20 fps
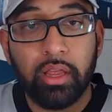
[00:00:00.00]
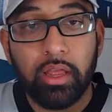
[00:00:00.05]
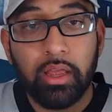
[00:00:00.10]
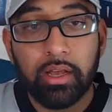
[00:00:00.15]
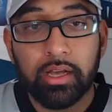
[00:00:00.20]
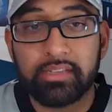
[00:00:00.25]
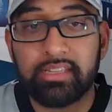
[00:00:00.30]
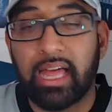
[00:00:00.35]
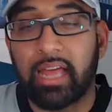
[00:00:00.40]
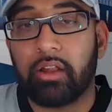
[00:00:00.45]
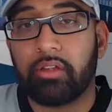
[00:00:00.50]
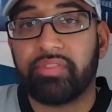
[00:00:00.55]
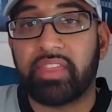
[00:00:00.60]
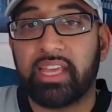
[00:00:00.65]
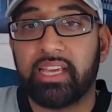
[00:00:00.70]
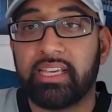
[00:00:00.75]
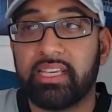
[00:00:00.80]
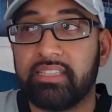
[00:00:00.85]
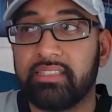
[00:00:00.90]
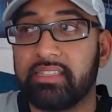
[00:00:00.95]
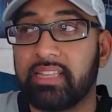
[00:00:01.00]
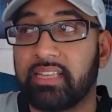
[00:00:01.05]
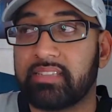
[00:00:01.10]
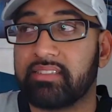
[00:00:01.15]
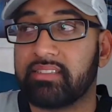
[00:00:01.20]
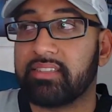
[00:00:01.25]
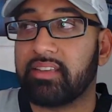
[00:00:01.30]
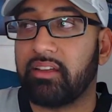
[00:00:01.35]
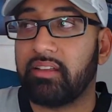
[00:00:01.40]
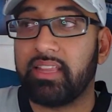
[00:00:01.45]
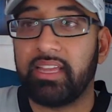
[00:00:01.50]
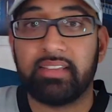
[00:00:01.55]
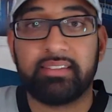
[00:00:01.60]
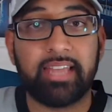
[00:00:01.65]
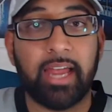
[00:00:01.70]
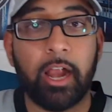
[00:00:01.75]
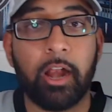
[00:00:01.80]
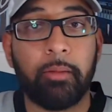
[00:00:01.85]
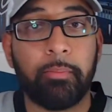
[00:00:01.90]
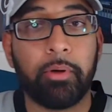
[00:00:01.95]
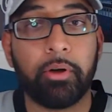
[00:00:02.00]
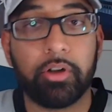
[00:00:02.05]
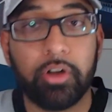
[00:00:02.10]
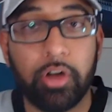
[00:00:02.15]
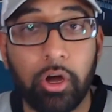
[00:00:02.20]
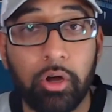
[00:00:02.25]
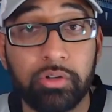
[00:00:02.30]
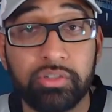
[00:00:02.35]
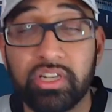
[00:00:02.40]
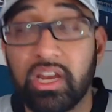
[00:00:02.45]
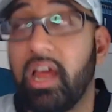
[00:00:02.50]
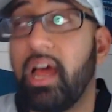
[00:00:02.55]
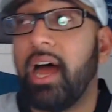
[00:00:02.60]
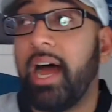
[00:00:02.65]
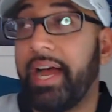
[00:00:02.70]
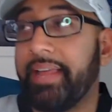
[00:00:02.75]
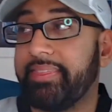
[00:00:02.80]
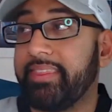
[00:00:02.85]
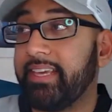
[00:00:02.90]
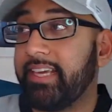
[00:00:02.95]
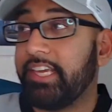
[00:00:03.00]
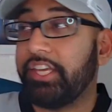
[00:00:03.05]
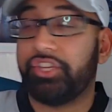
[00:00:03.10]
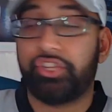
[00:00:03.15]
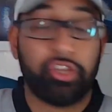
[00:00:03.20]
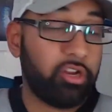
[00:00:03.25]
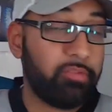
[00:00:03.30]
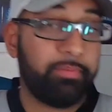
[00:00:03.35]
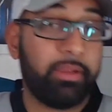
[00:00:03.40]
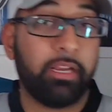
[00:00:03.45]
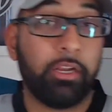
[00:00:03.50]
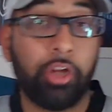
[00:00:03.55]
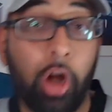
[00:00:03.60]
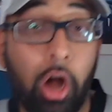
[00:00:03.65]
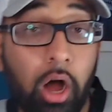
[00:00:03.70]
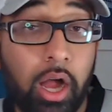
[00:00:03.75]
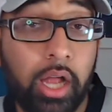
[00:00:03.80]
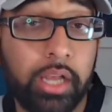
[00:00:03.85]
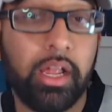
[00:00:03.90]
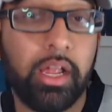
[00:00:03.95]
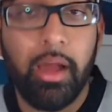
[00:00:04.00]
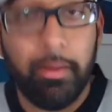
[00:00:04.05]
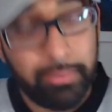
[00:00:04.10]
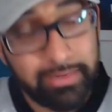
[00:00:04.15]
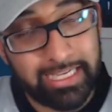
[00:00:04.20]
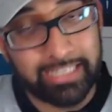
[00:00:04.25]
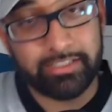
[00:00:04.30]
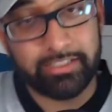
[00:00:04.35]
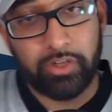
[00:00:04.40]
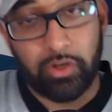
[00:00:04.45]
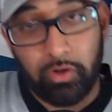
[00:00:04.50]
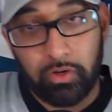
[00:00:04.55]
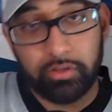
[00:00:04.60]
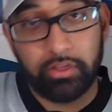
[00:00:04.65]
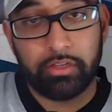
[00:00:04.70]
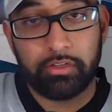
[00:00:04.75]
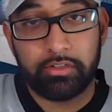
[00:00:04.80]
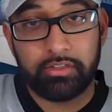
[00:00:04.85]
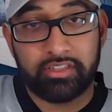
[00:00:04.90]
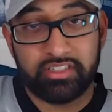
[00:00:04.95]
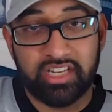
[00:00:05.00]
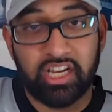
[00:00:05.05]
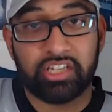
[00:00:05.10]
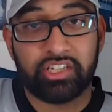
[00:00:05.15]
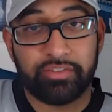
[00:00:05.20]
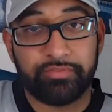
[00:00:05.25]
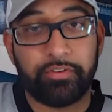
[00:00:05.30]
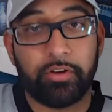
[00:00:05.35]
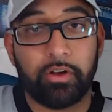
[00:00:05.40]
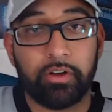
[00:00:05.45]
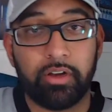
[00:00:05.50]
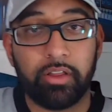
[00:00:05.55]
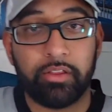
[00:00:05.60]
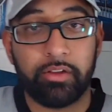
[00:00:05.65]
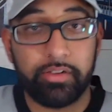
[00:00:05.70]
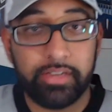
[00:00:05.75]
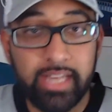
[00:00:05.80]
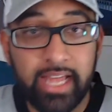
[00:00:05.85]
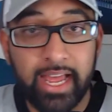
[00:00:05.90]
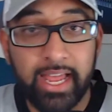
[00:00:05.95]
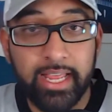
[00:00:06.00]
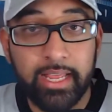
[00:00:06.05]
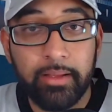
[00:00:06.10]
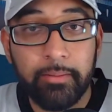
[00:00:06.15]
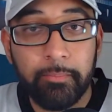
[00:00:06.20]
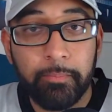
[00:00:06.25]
because I don't think he's necessarily a terrible coach. I think he should have been gone, but that's a whole nother discussion for another day.